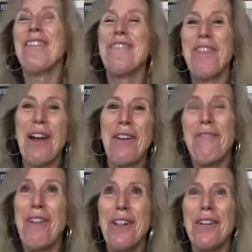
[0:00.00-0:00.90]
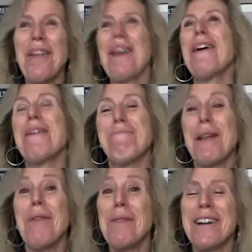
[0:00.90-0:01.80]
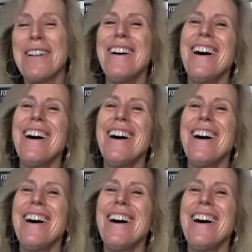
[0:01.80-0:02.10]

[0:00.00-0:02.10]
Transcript: even know how to follow that up, but I will.